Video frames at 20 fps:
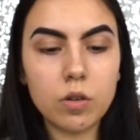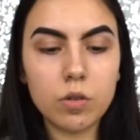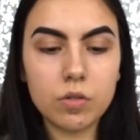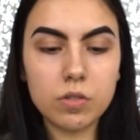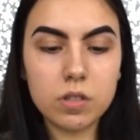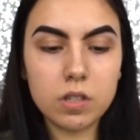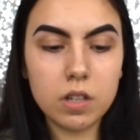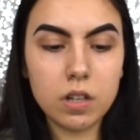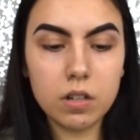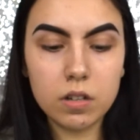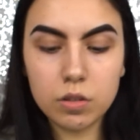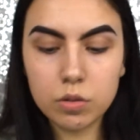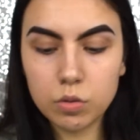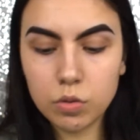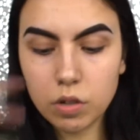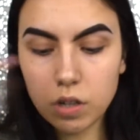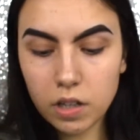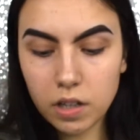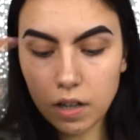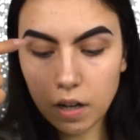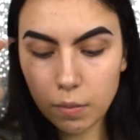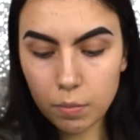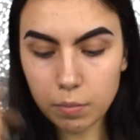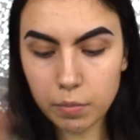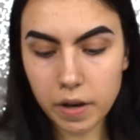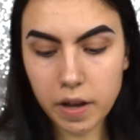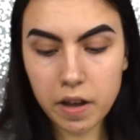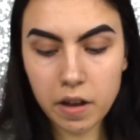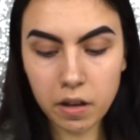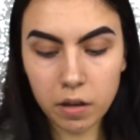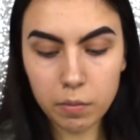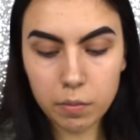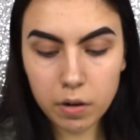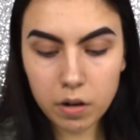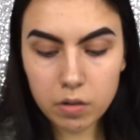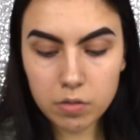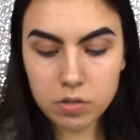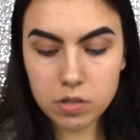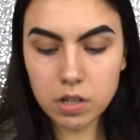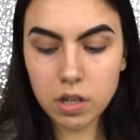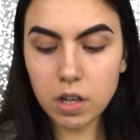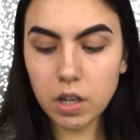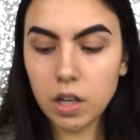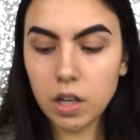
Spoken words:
concealer to clean up my eyebrows.